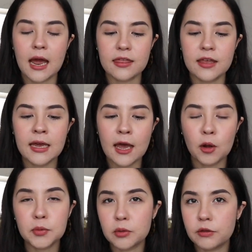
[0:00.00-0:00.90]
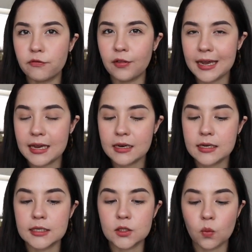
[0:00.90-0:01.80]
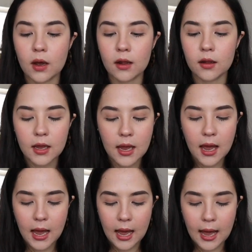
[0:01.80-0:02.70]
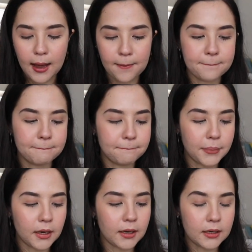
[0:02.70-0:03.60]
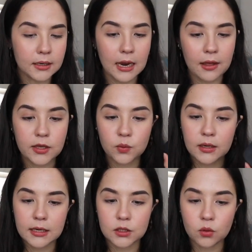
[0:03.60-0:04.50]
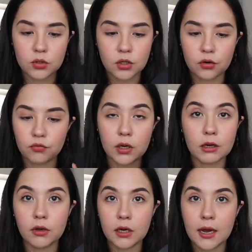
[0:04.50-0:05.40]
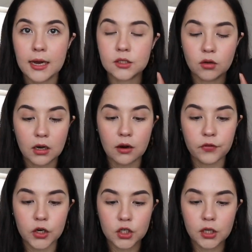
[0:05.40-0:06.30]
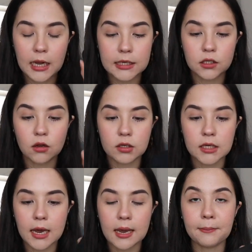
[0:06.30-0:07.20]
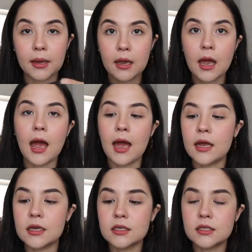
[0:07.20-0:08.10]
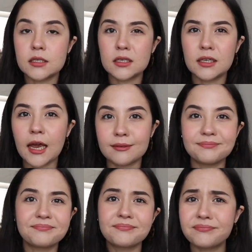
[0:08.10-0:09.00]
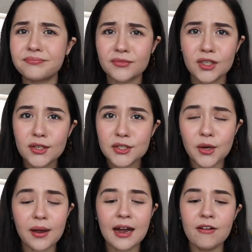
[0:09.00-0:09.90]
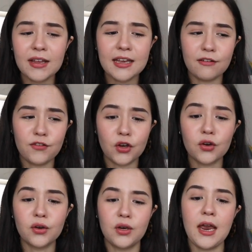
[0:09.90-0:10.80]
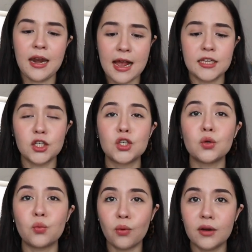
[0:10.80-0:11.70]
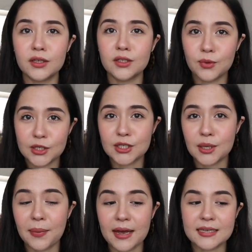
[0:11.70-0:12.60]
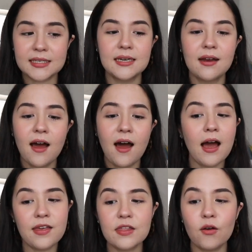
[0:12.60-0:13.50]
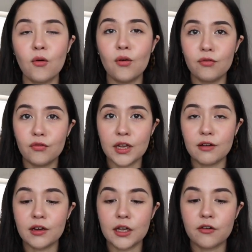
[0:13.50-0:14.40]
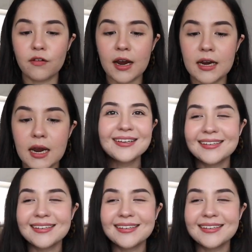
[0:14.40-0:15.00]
I think it helps with flakiness as well. But yeah, this one is also really nice, good coverage, lasts a long time, and yeah. So I can't really give you an answer to which is the best. I think they're all really great.